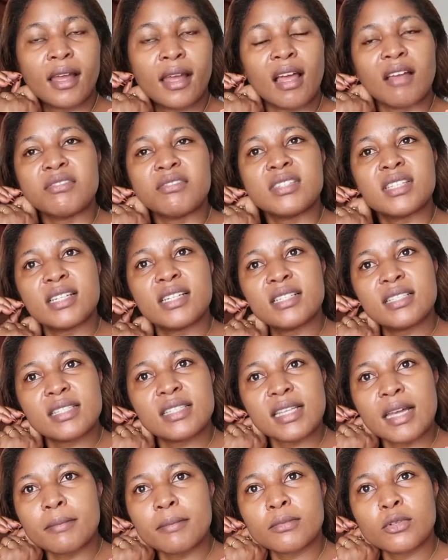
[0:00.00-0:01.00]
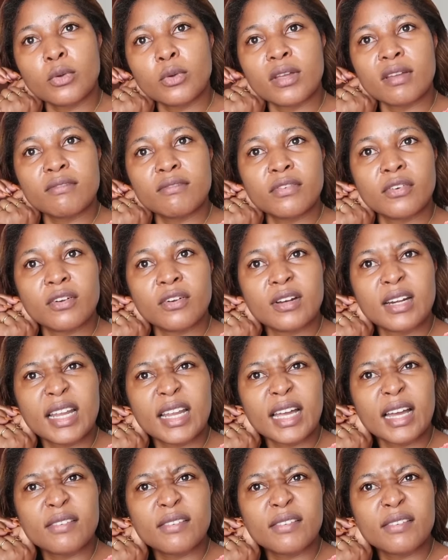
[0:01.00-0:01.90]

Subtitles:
I've seen some going for like